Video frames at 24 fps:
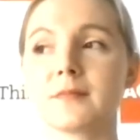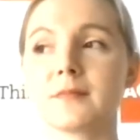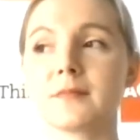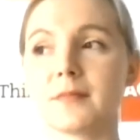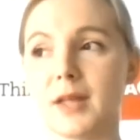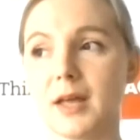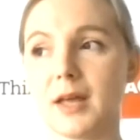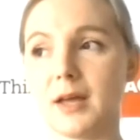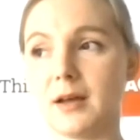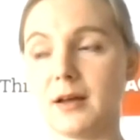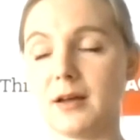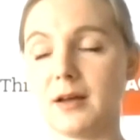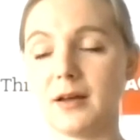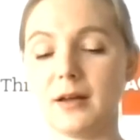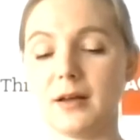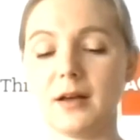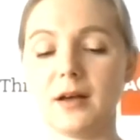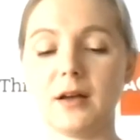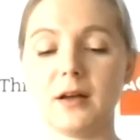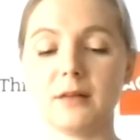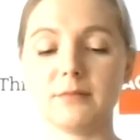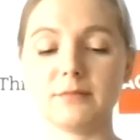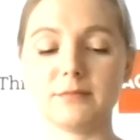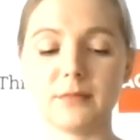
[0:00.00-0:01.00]

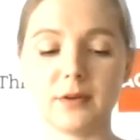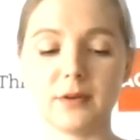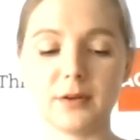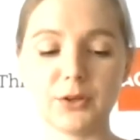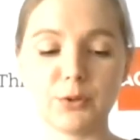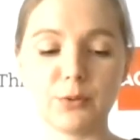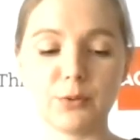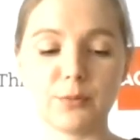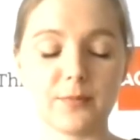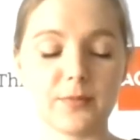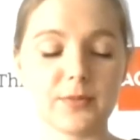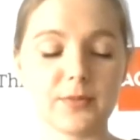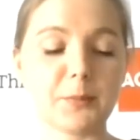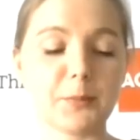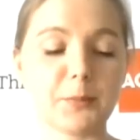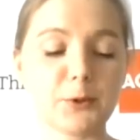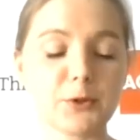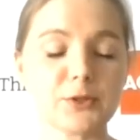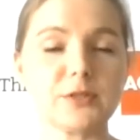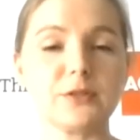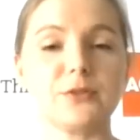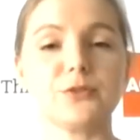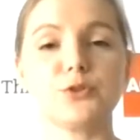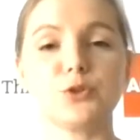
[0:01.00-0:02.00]
the
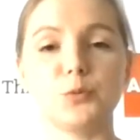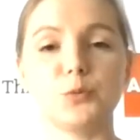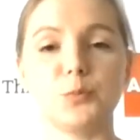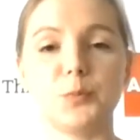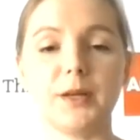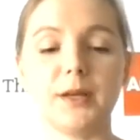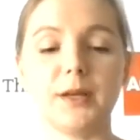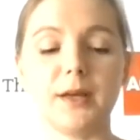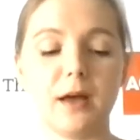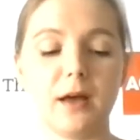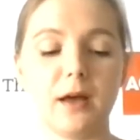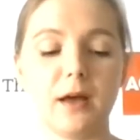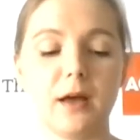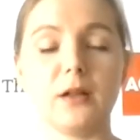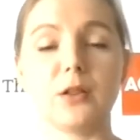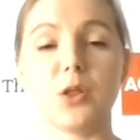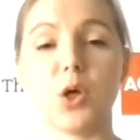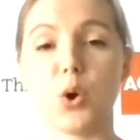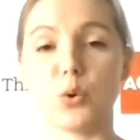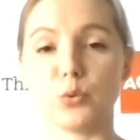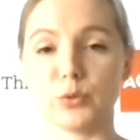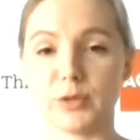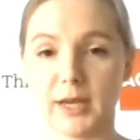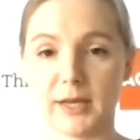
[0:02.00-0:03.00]
person should be
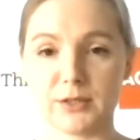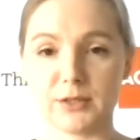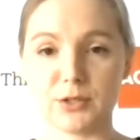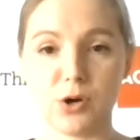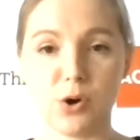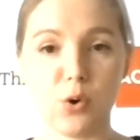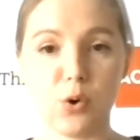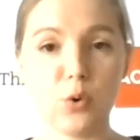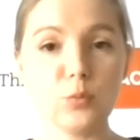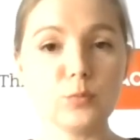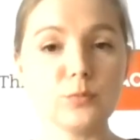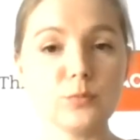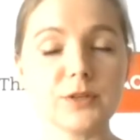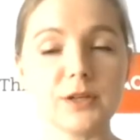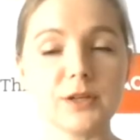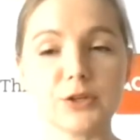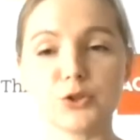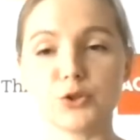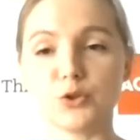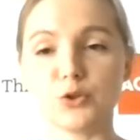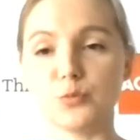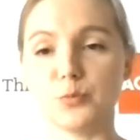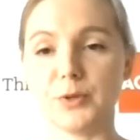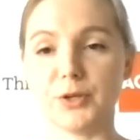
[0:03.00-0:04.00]
alone at home, there
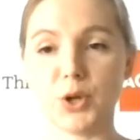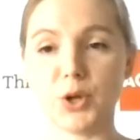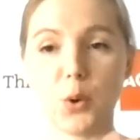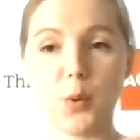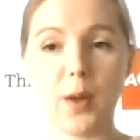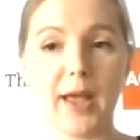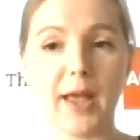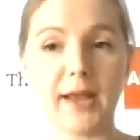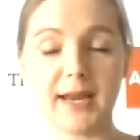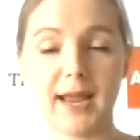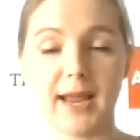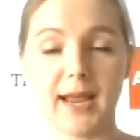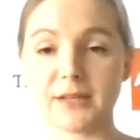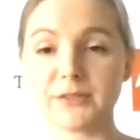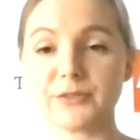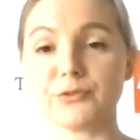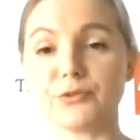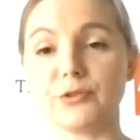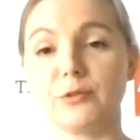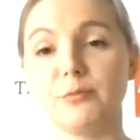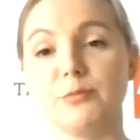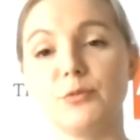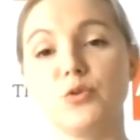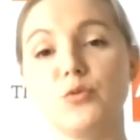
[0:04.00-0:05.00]
should be no any
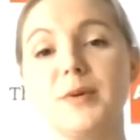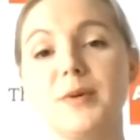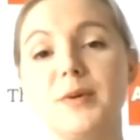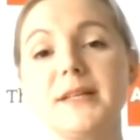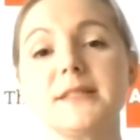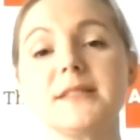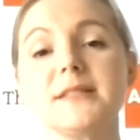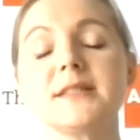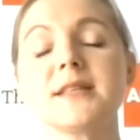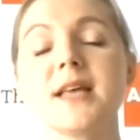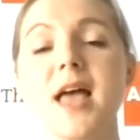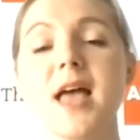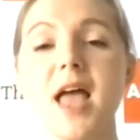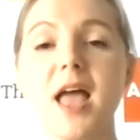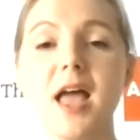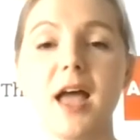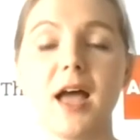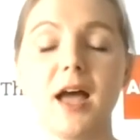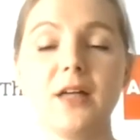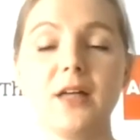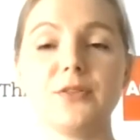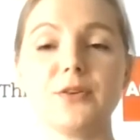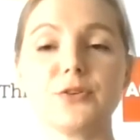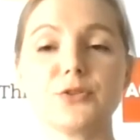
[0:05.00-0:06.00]
extra movements,
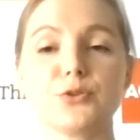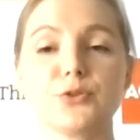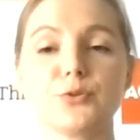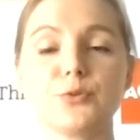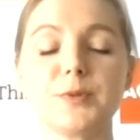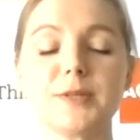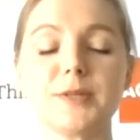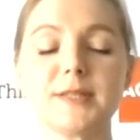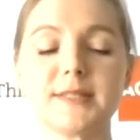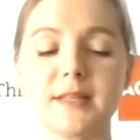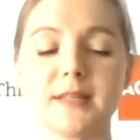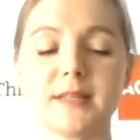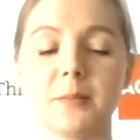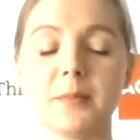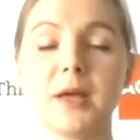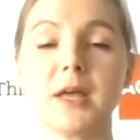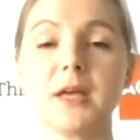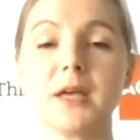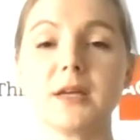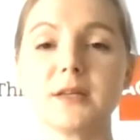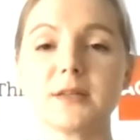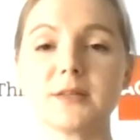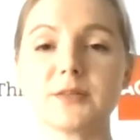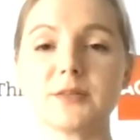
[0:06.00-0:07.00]
and there should be some
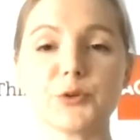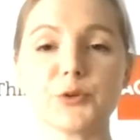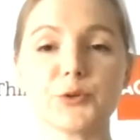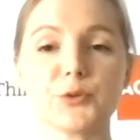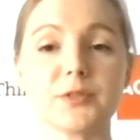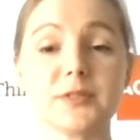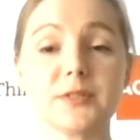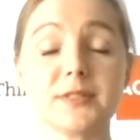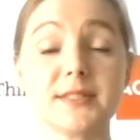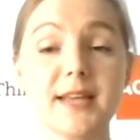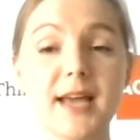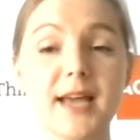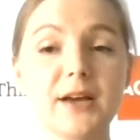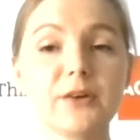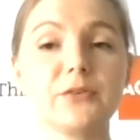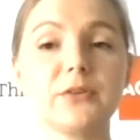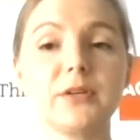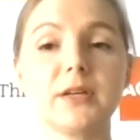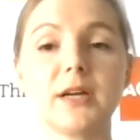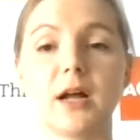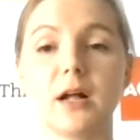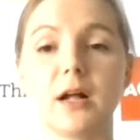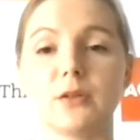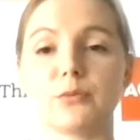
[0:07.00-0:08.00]
certain
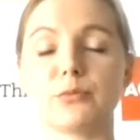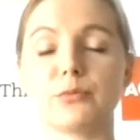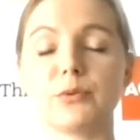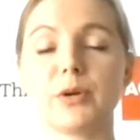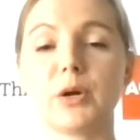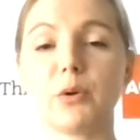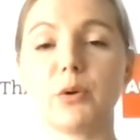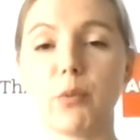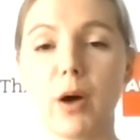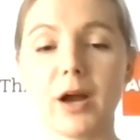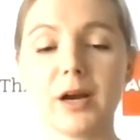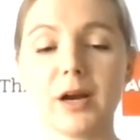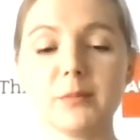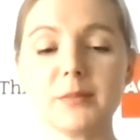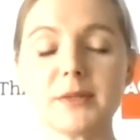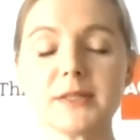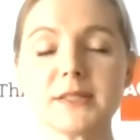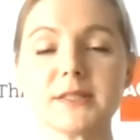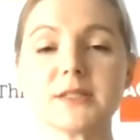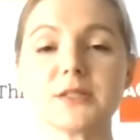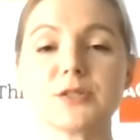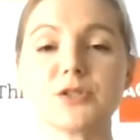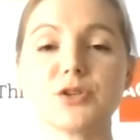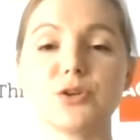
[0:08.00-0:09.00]
technical
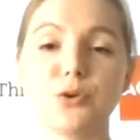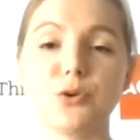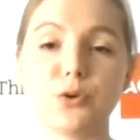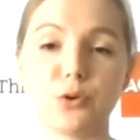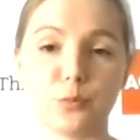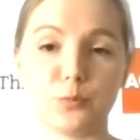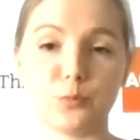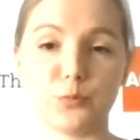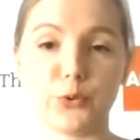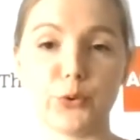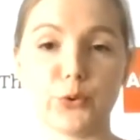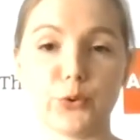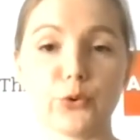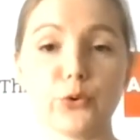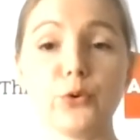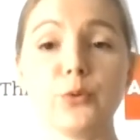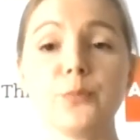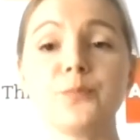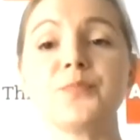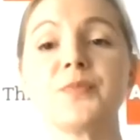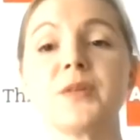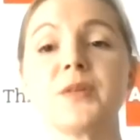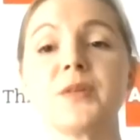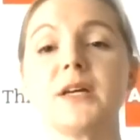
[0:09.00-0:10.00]
requirements to your
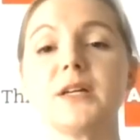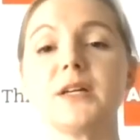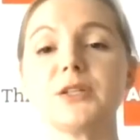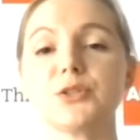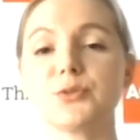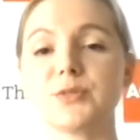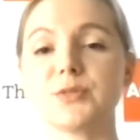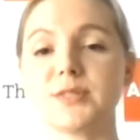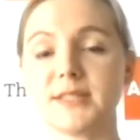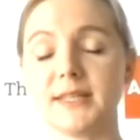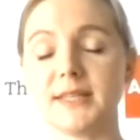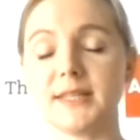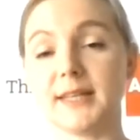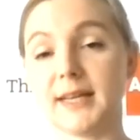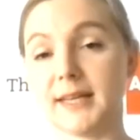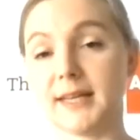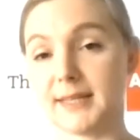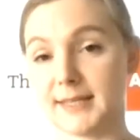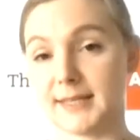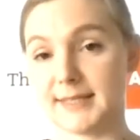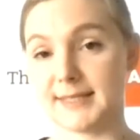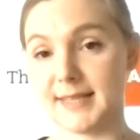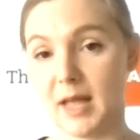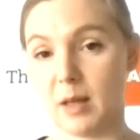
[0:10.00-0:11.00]
computer to sit an
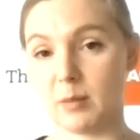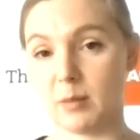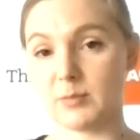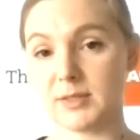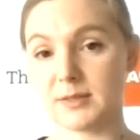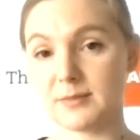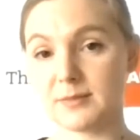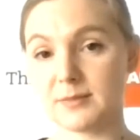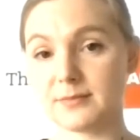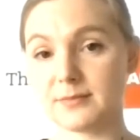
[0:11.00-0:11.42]
exams.